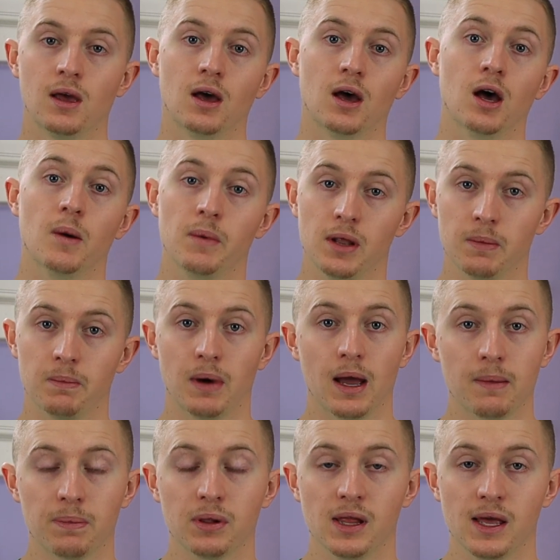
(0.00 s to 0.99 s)
and
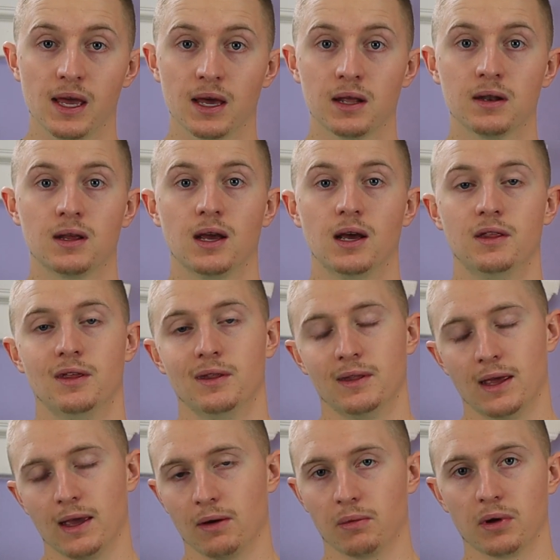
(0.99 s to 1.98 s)
my plan, and then
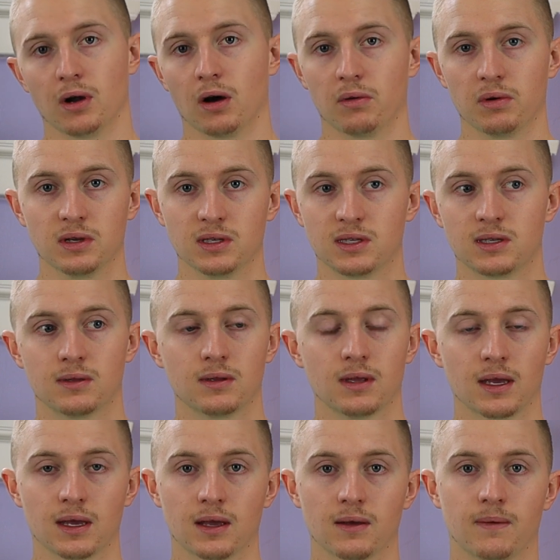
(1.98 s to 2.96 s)
they would always
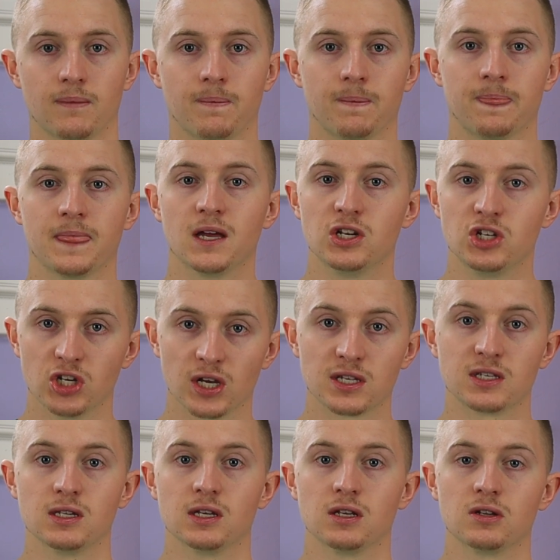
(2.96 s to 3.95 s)

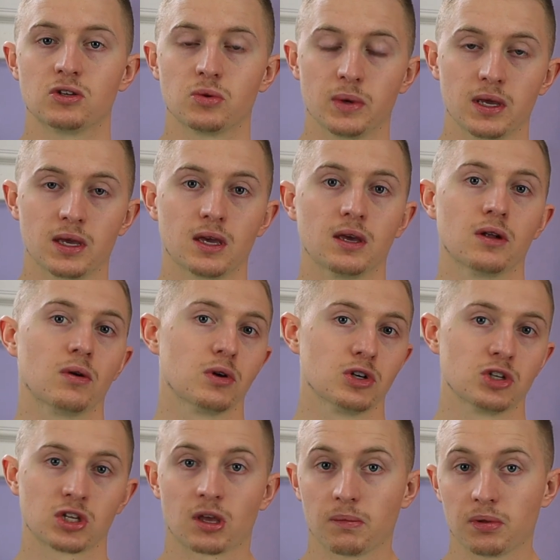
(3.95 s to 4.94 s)
adjust it, tweak it, or
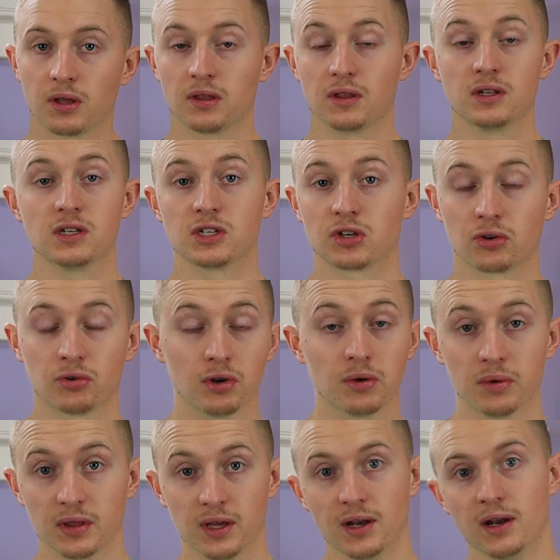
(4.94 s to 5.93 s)
just completely disagree
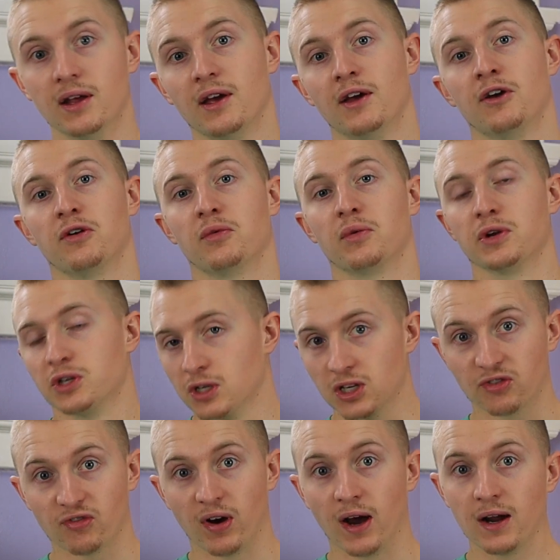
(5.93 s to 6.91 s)
with it, which
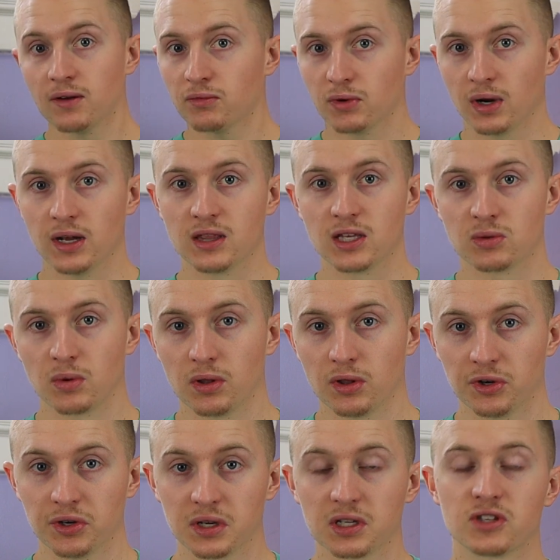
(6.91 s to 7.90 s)
is fine, right? That's what
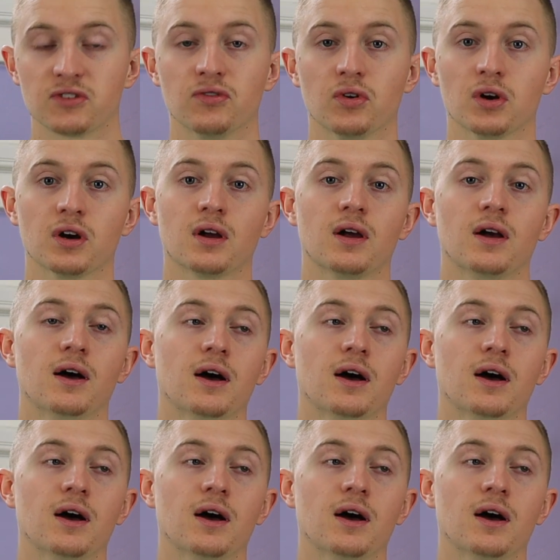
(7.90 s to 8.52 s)
learning is for.